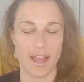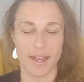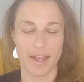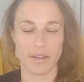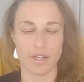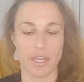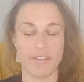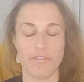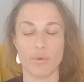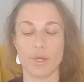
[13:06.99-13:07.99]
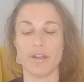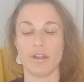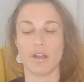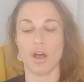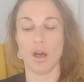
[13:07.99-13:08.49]
and if
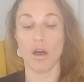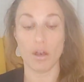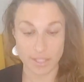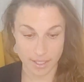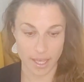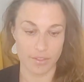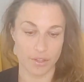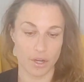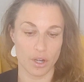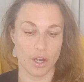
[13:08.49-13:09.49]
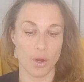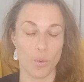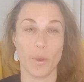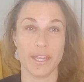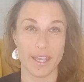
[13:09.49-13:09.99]
we're all together,
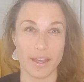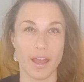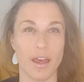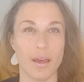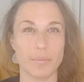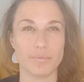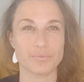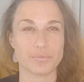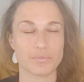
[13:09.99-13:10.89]
waking up,